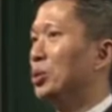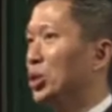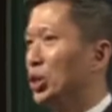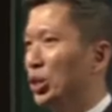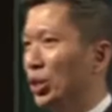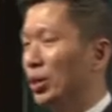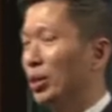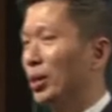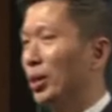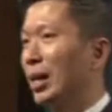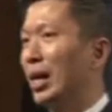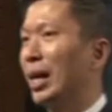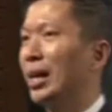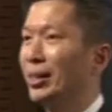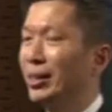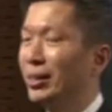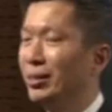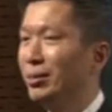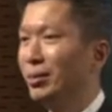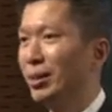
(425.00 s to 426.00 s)
show your
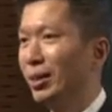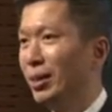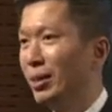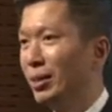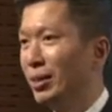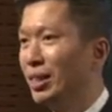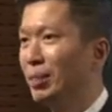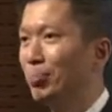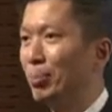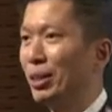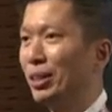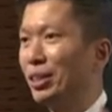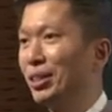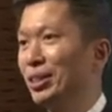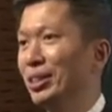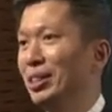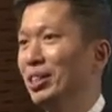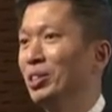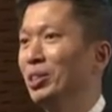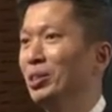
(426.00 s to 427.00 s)
client this
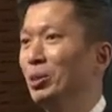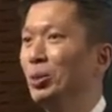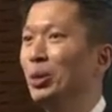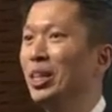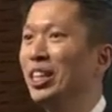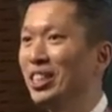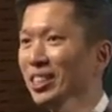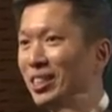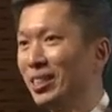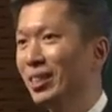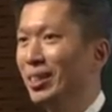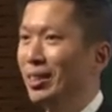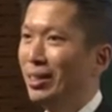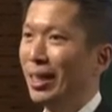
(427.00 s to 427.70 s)
particular unit.